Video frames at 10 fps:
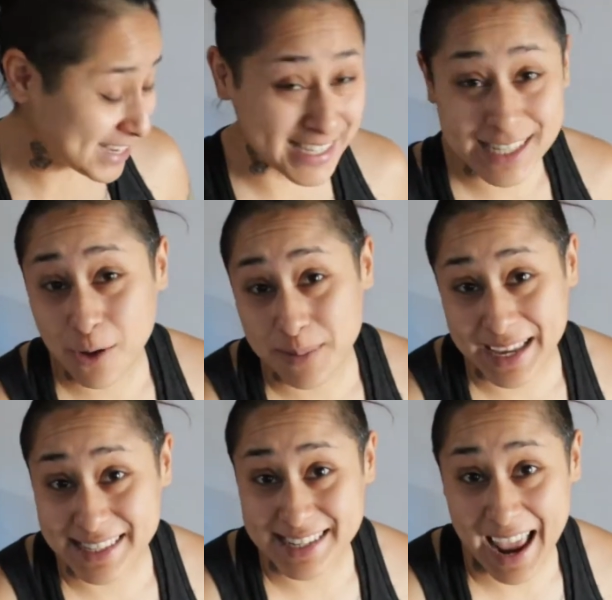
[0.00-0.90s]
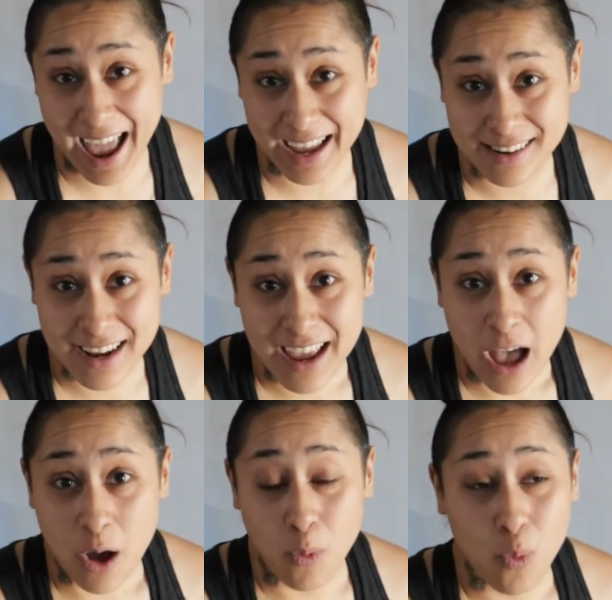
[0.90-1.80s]
a steel mace in hand.
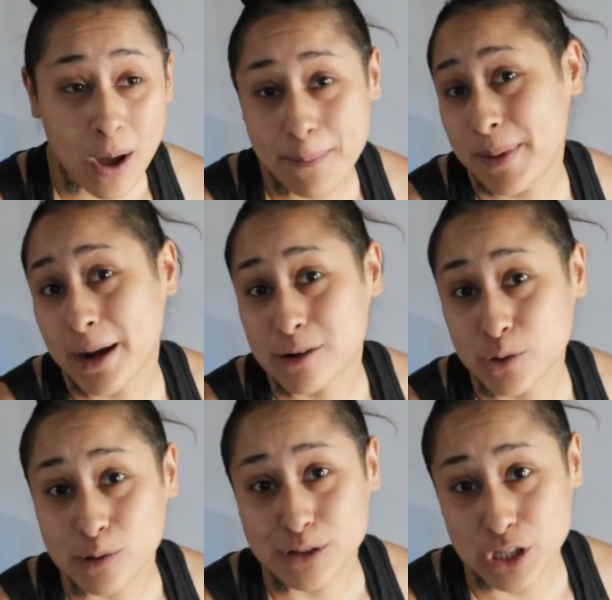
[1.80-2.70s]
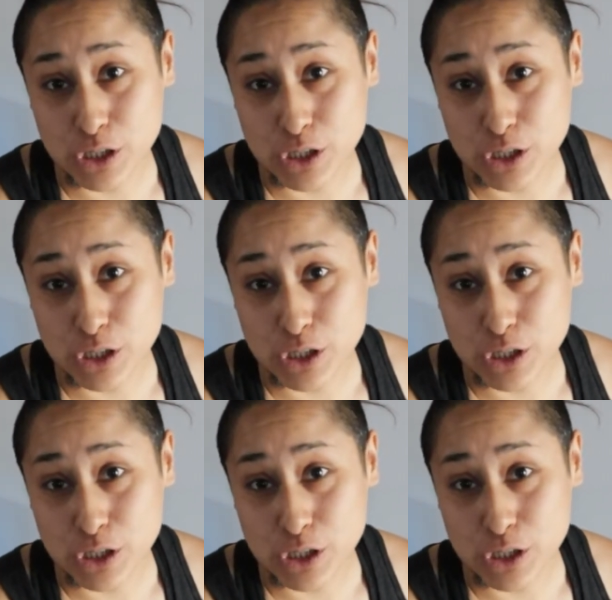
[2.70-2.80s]
What better tool to